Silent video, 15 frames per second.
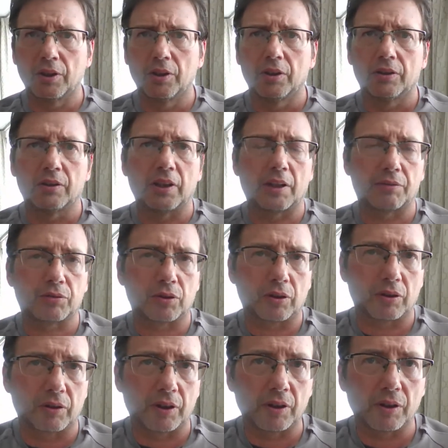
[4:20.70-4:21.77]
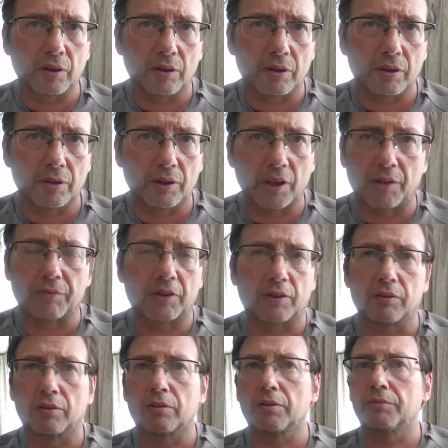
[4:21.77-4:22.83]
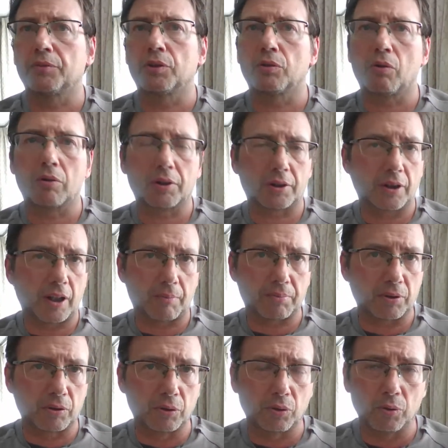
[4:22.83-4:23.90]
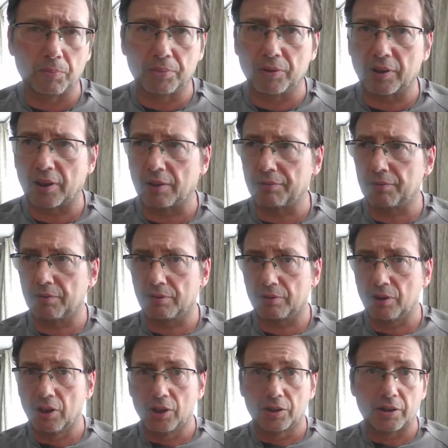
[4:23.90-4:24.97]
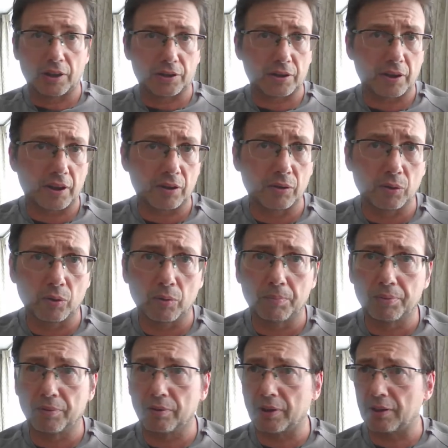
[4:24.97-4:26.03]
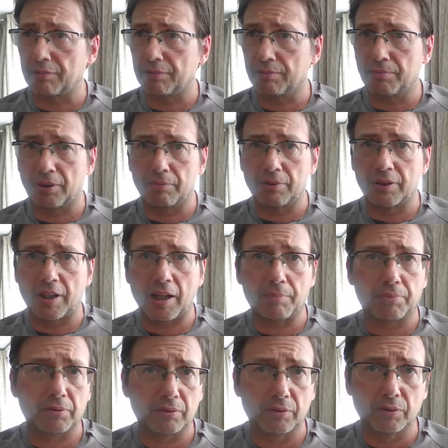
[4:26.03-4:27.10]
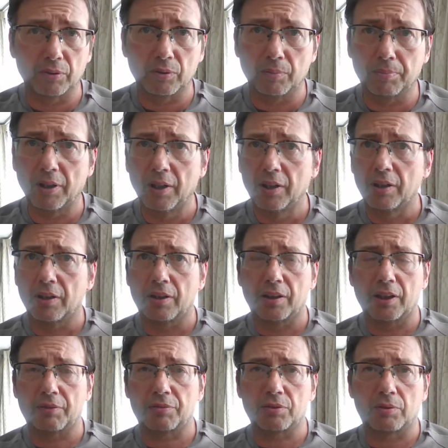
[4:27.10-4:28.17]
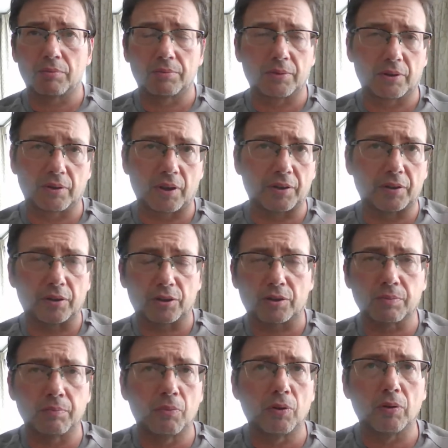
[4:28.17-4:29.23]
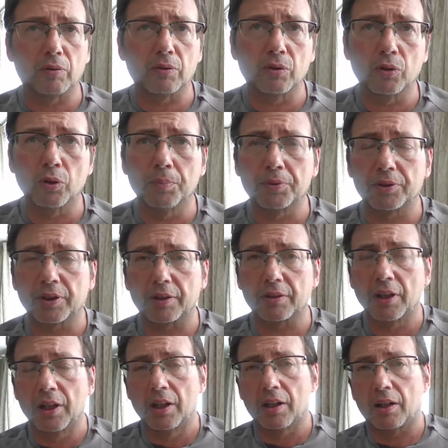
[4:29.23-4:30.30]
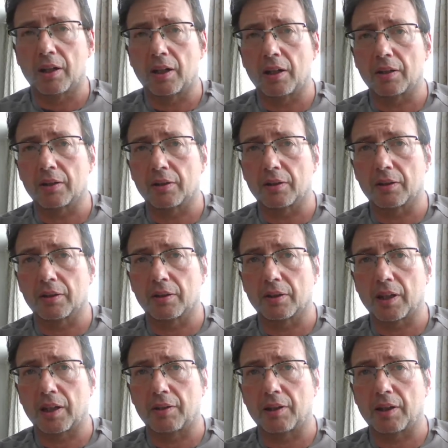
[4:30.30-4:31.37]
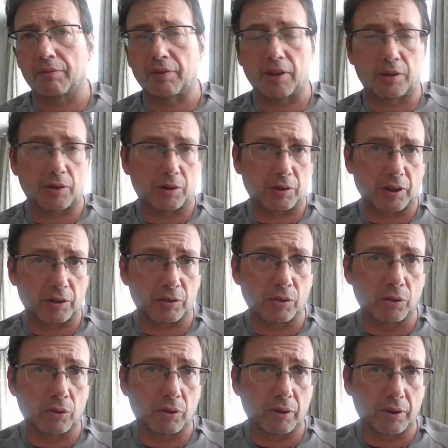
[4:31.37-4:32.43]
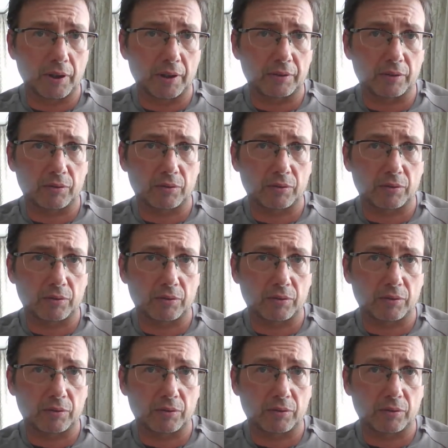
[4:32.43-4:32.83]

You have the Rocket Lab group. You have the Tesla group. You have maybe an Apple group. You have some other small groups that are have at